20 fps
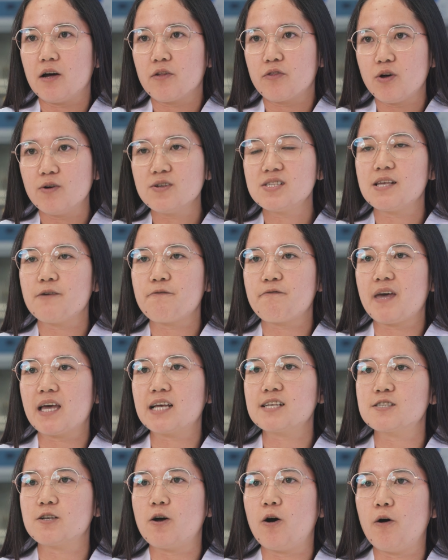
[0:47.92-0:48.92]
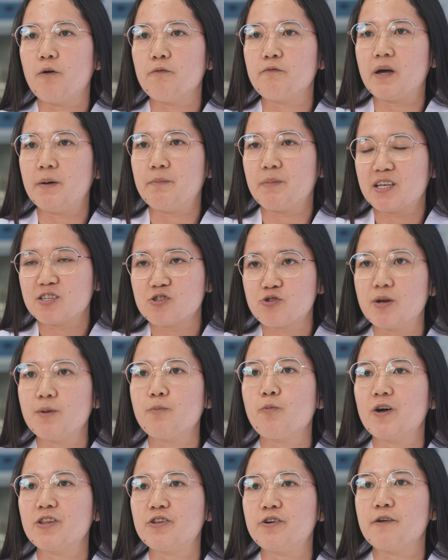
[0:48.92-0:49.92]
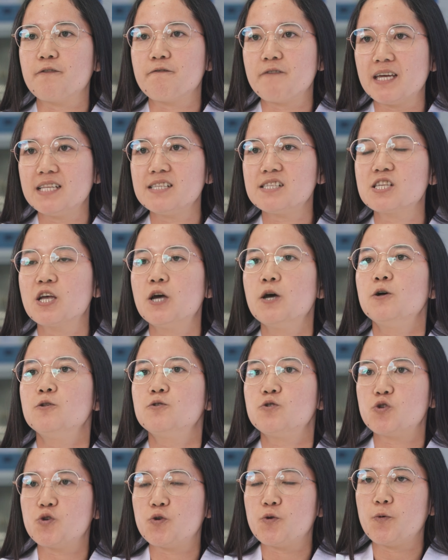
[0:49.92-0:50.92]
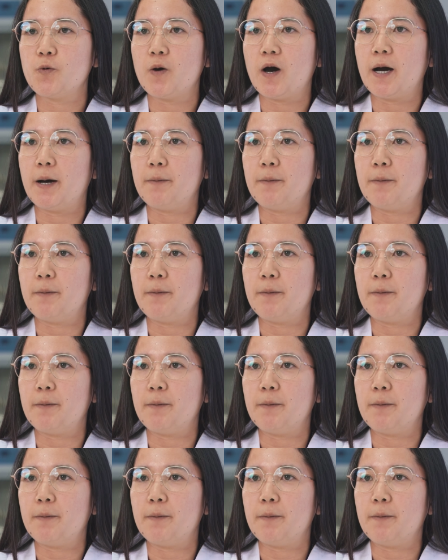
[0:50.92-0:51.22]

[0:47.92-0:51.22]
those effects of extreme weather events to